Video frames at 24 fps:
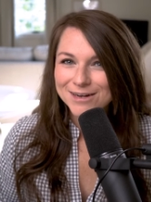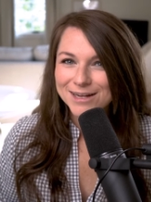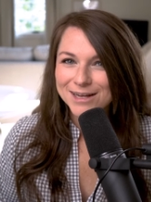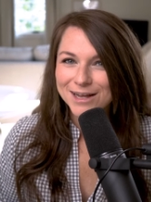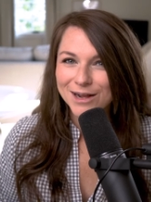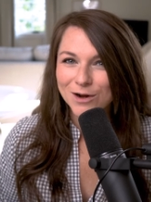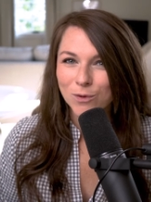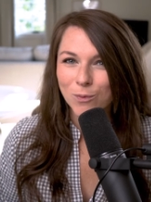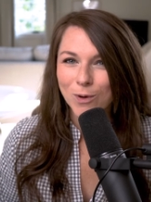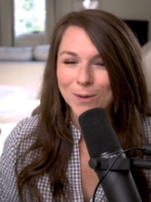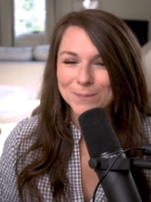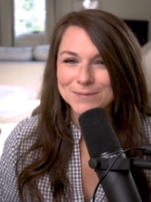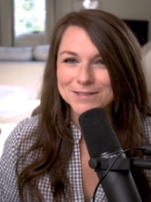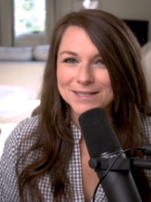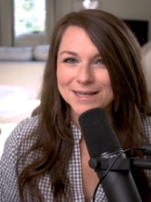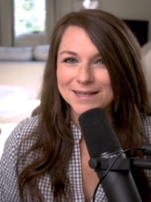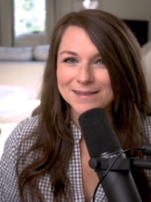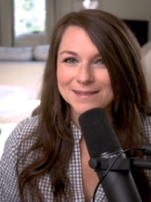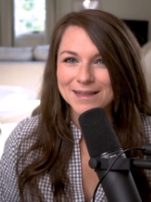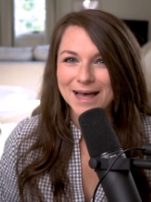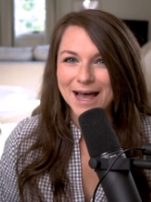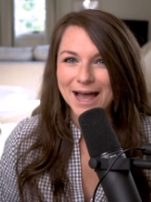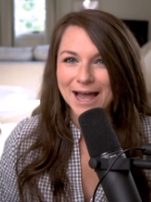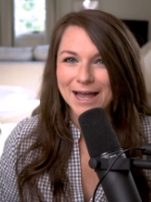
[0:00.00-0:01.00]
to get a website
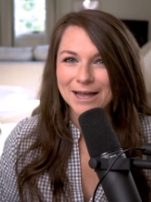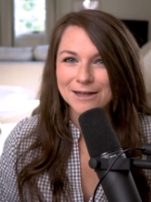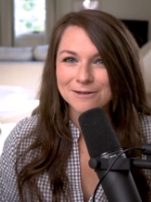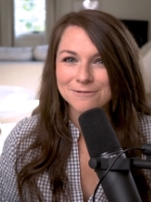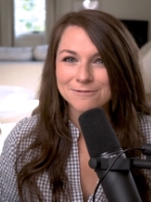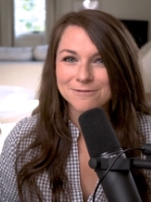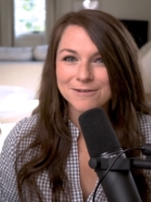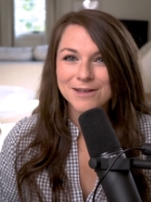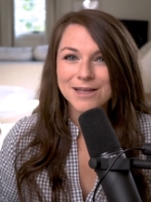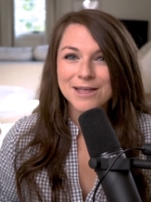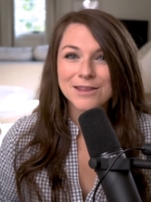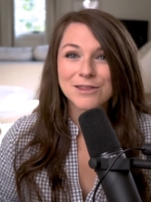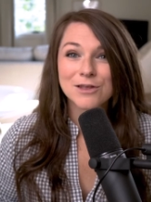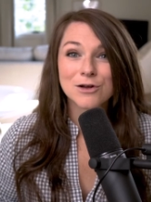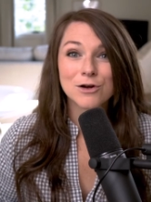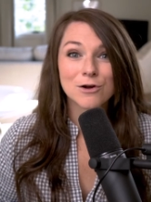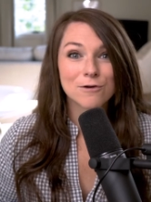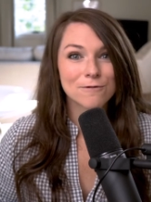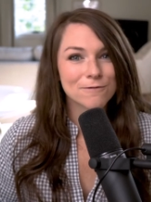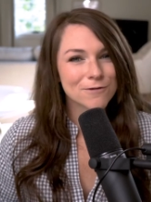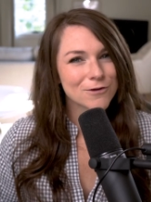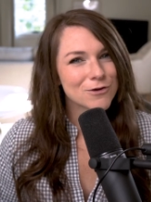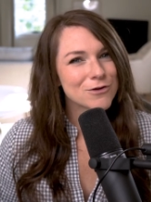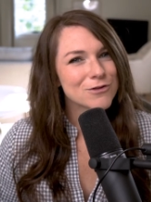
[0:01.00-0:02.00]
live, there are a
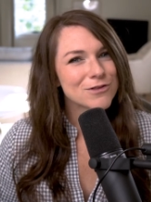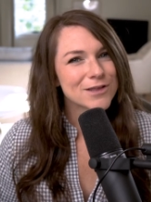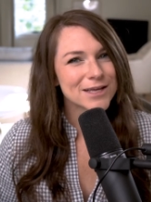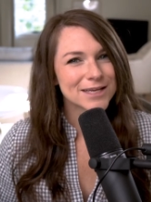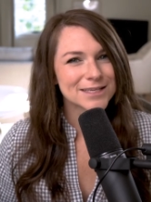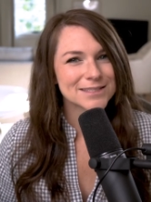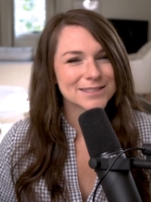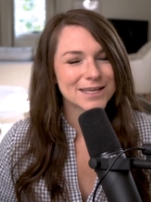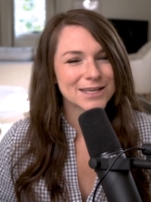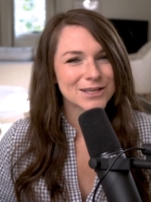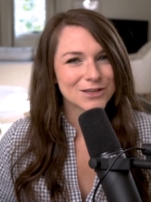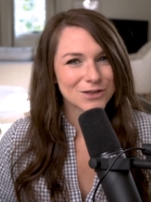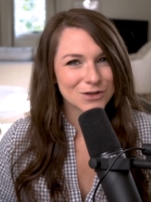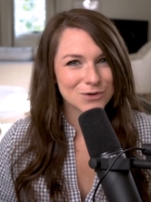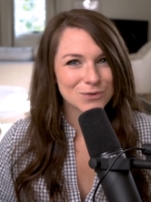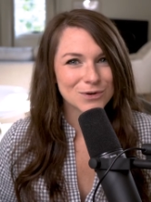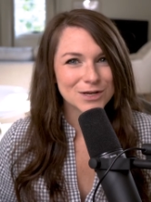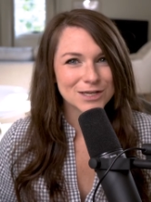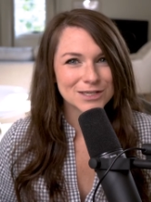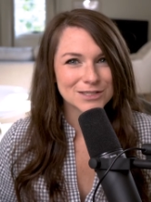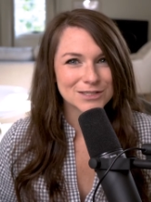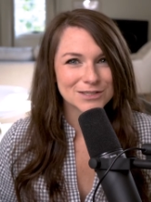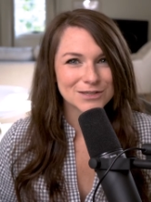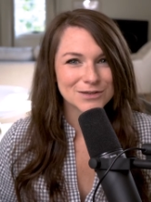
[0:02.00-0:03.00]
few things that you
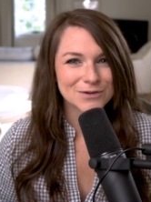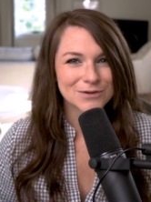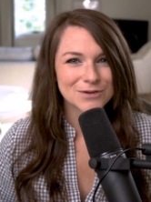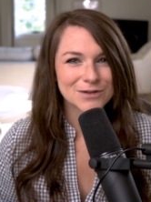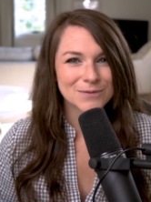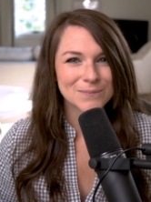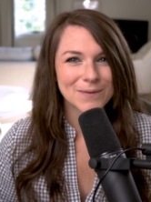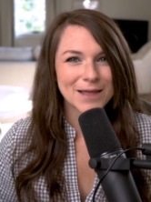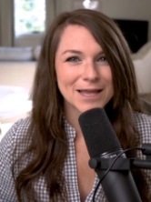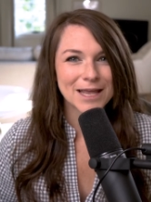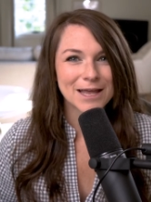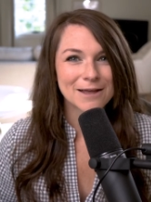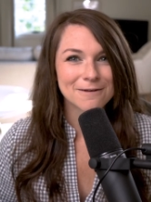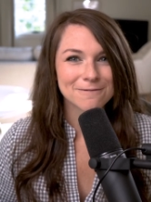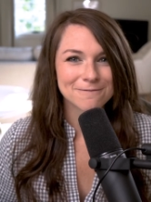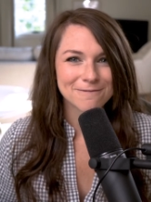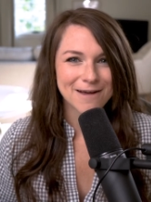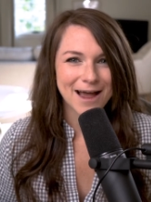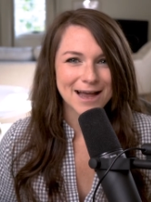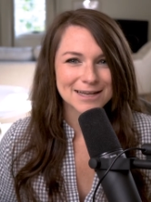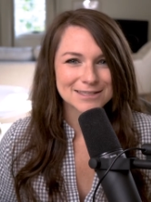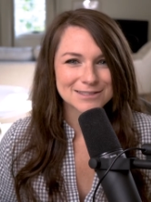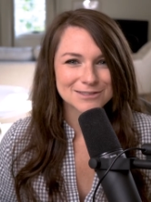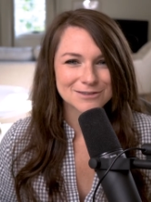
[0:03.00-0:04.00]
can do to make it
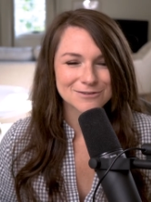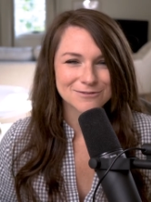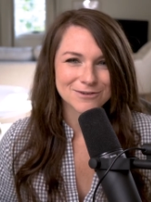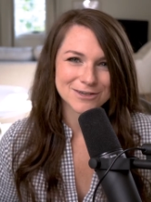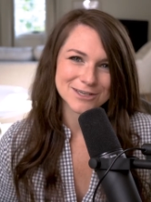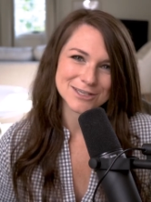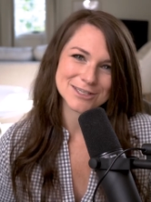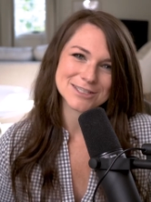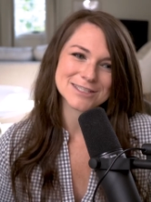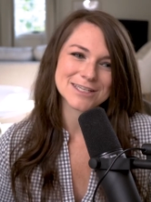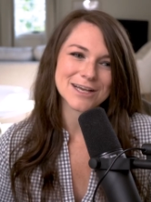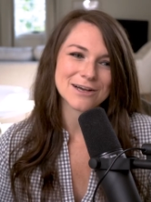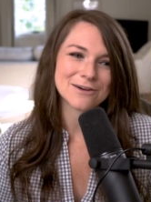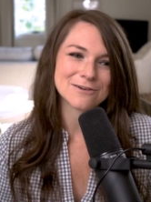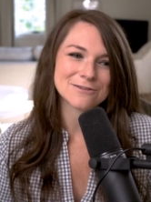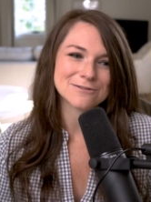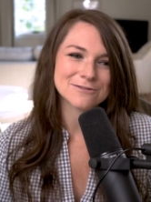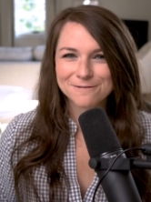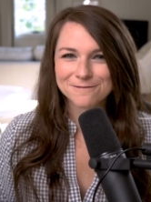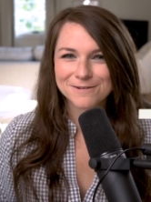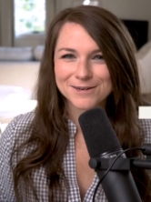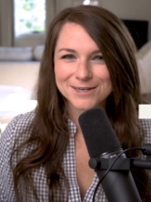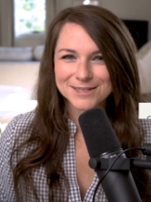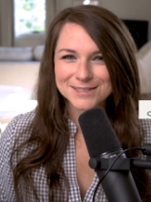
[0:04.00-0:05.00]
faster for yourself.
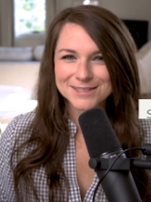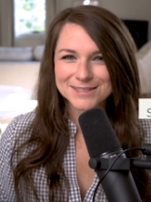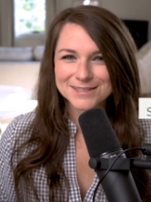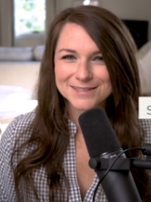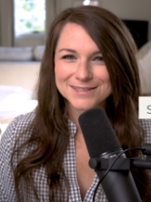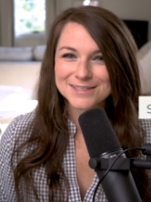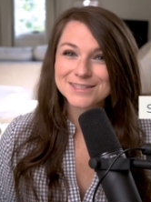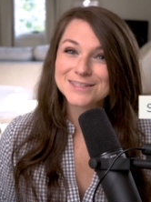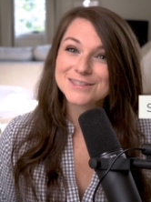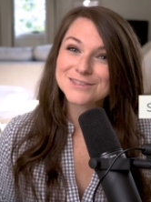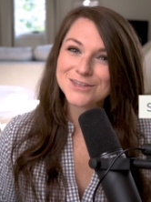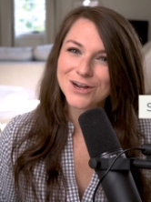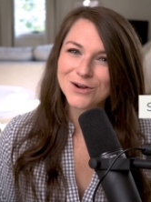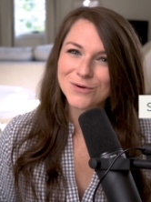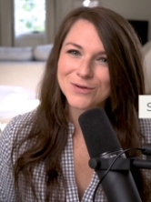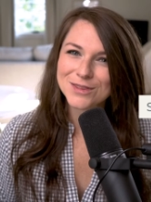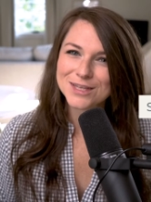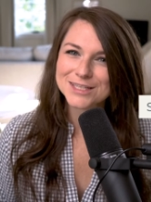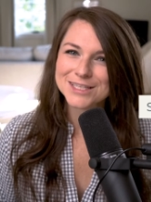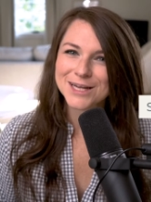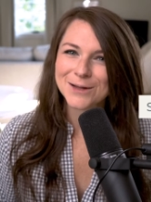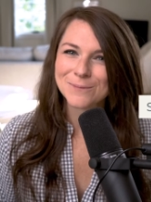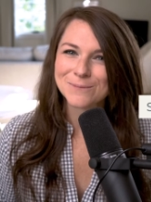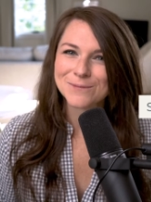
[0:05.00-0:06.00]
First, start with
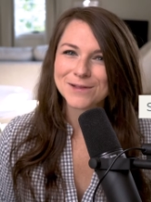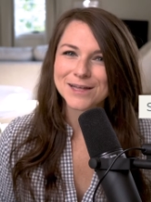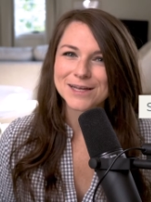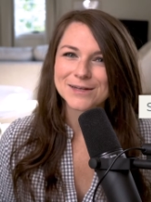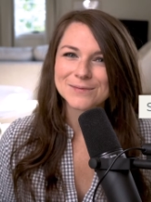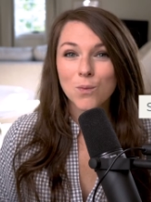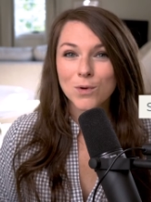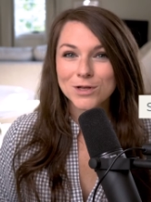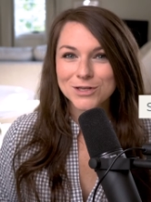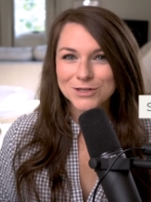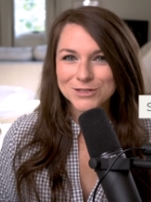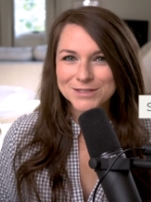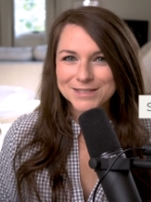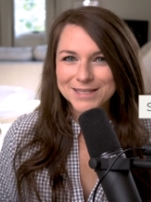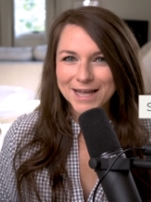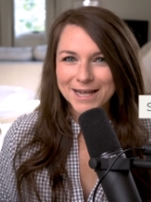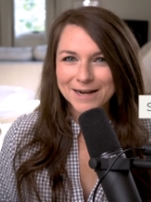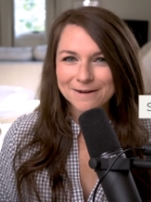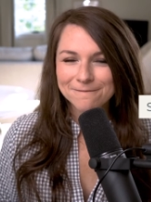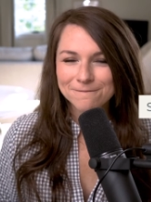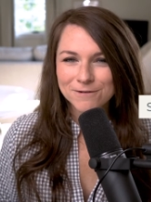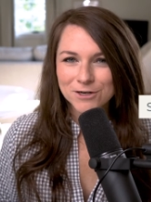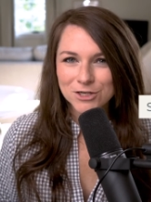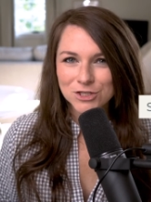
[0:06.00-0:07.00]
a template. When you sign
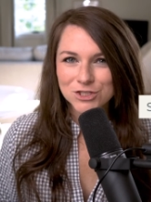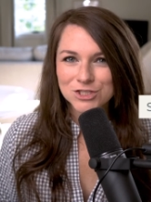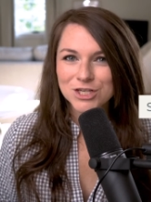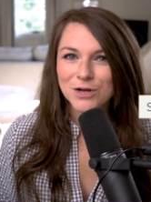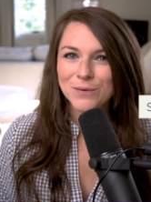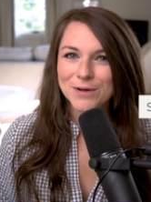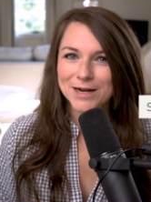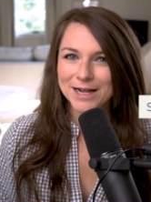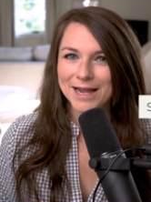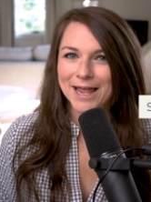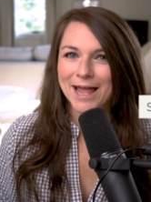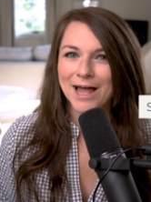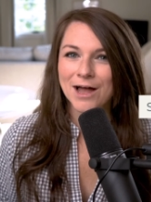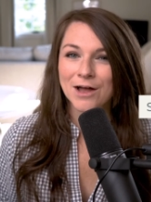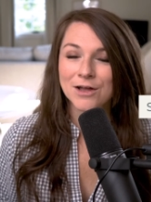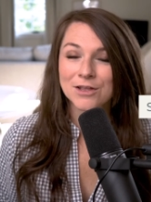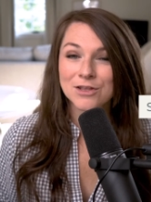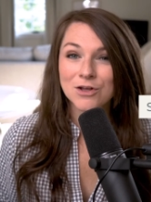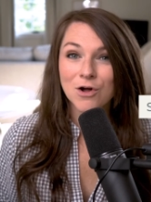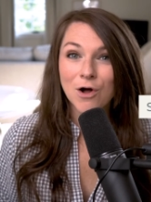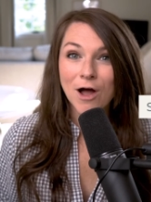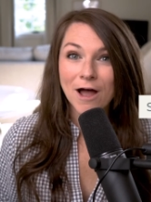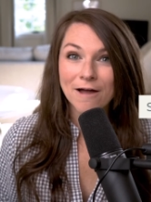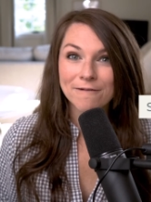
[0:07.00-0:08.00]
up for a Showit account,
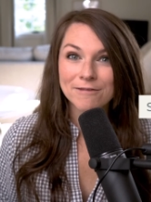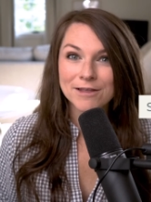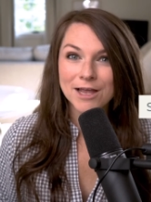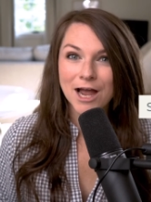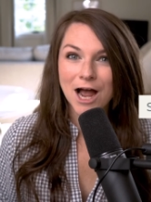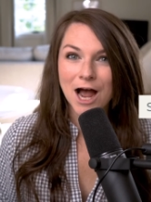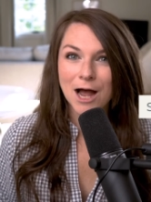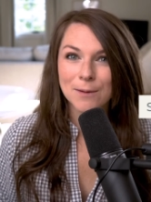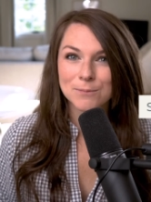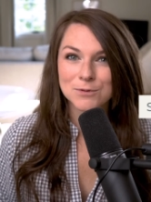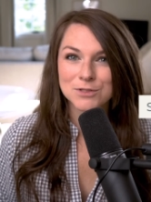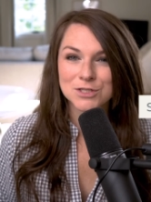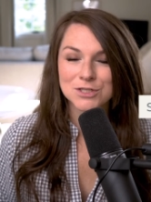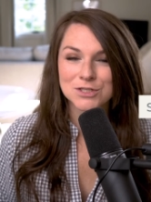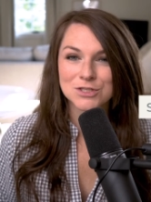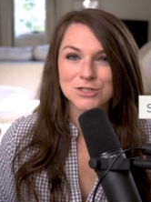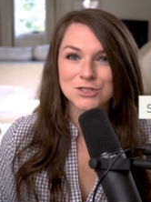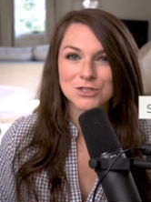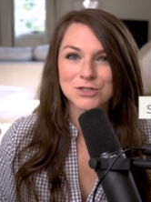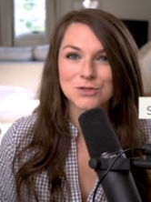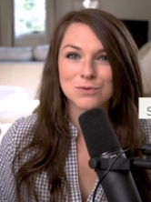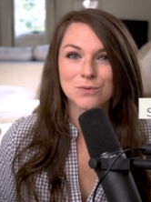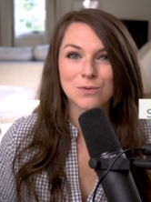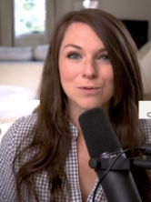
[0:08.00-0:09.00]
you'll have the option
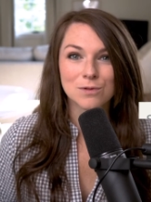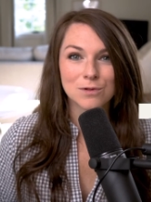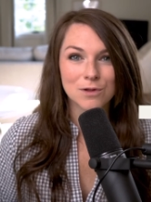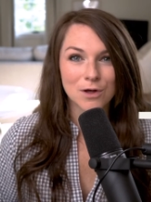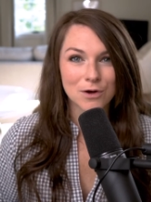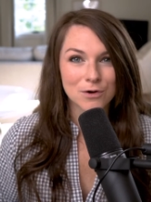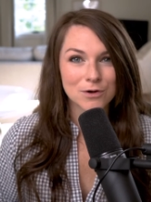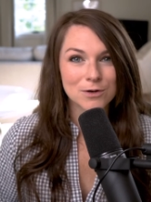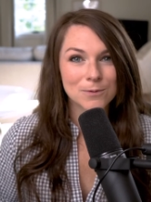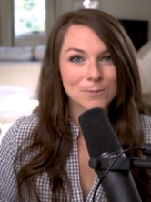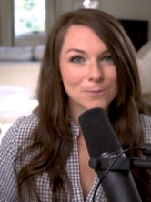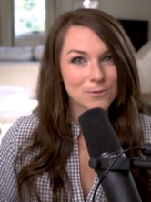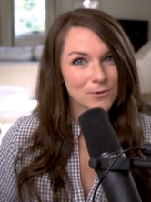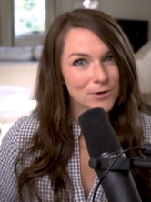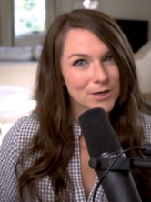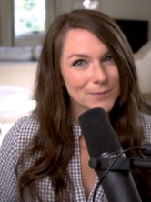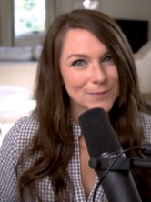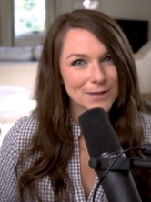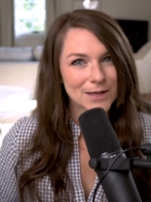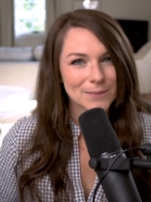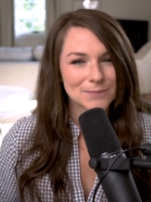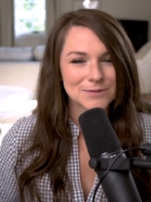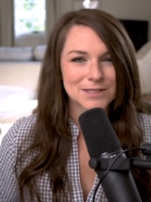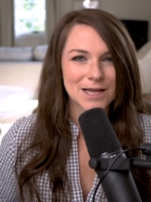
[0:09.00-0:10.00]
to load a
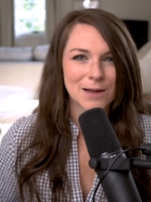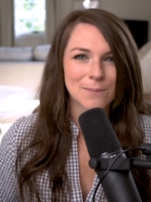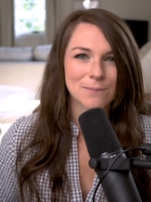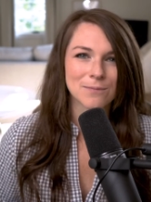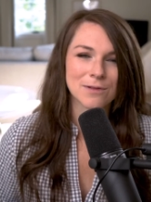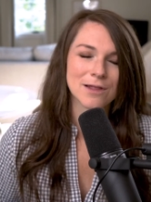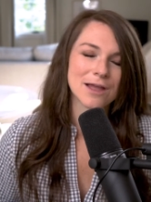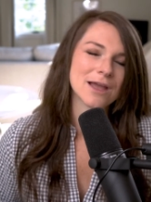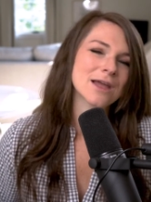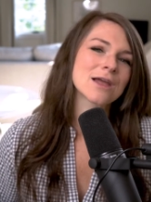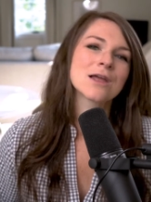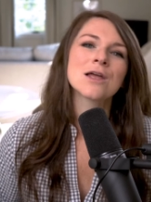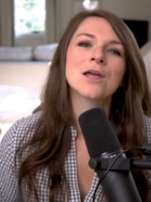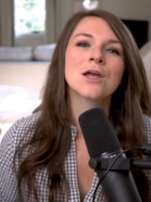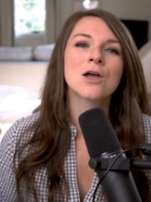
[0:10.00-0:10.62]
premium template,